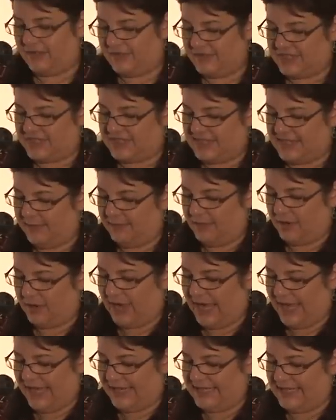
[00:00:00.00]
of December,
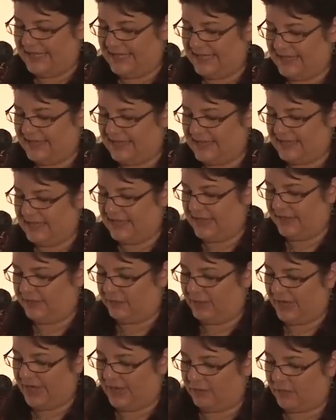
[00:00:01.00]

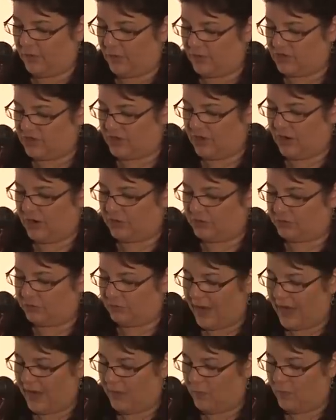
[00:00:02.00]
1863, wrote Charles
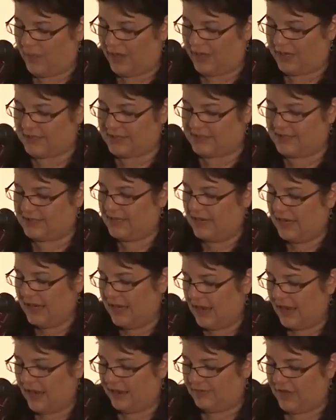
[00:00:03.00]
Wright Wills
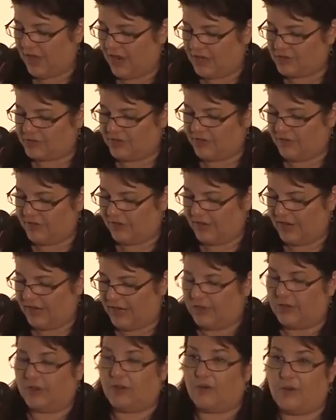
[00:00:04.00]
of the 103rd
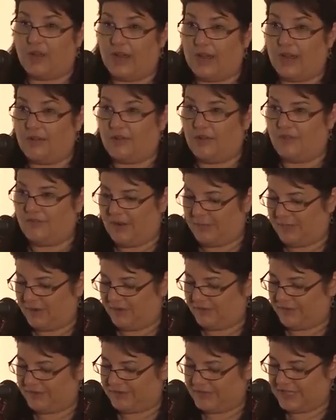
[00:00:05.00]
Illinois on November
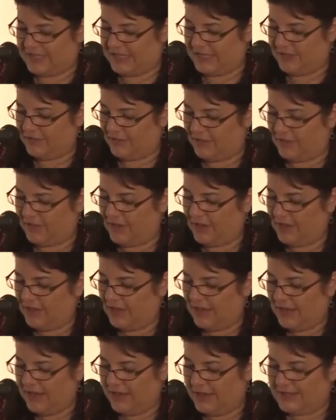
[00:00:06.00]
15th.
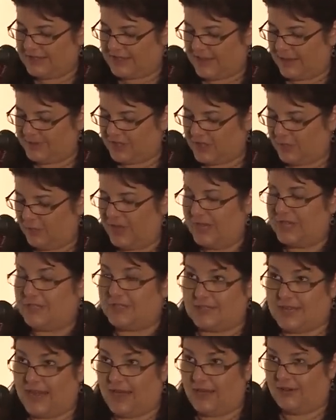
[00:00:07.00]

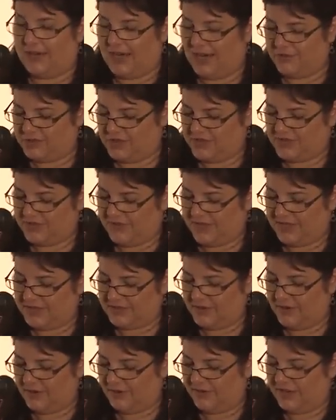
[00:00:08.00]
Subsequent diary entries of his
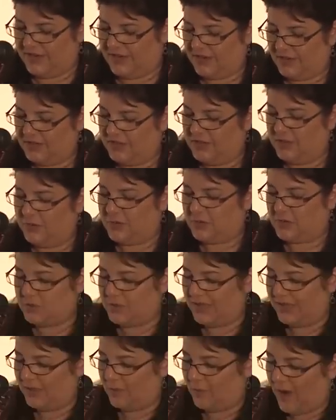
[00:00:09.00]
noted the
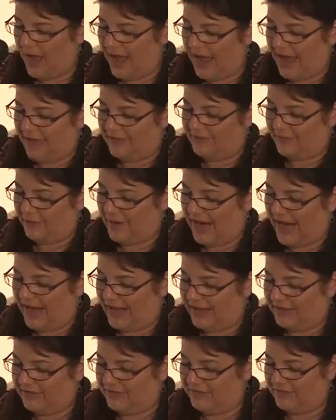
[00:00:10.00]
unusually wide
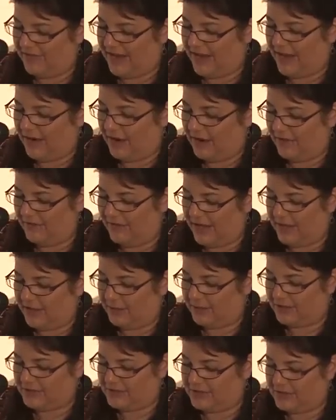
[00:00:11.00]
variety of fare
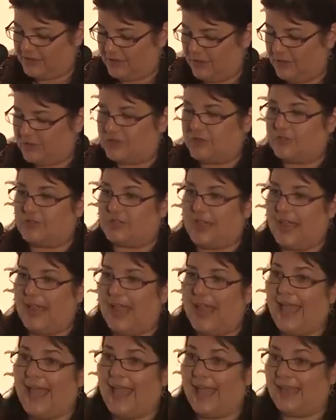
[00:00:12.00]
available to soldiers
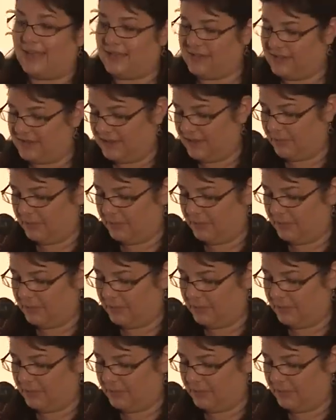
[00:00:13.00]
eggs,